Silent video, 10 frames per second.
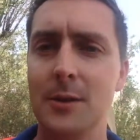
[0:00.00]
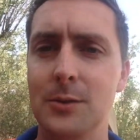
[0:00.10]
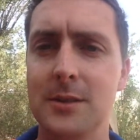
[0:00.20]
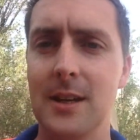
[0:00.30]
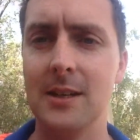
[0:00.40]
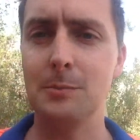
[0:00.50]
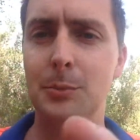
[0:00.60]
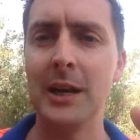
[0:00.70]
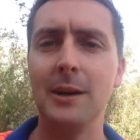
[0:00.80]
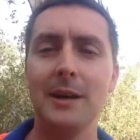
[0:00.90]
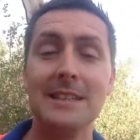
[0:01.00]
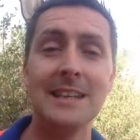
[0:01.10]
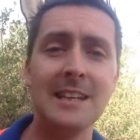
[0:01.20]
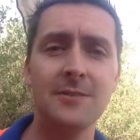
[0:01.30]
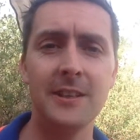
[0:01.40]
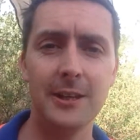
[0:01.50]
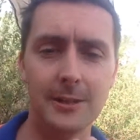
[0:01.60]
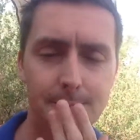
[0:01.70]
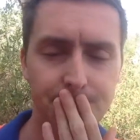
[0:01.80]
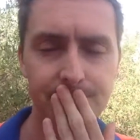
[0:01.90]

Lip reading: which was nice. But anyway, today's video